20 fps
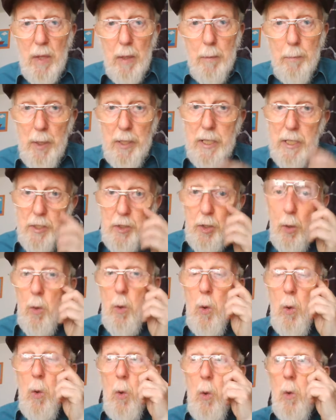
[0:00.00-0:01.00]
but it's
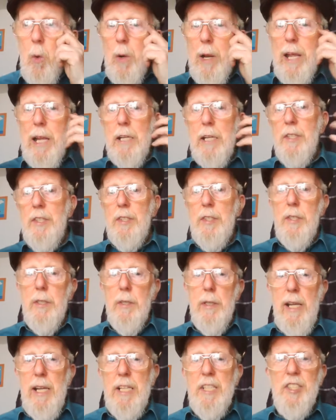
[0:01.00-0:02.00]
all
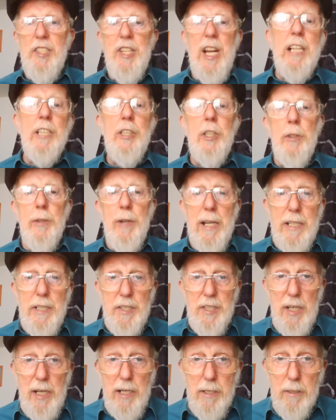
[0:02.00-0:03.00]

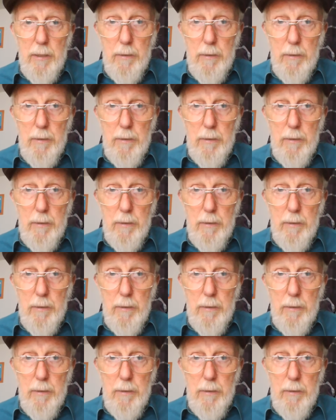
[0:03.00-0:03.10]
exaggerated.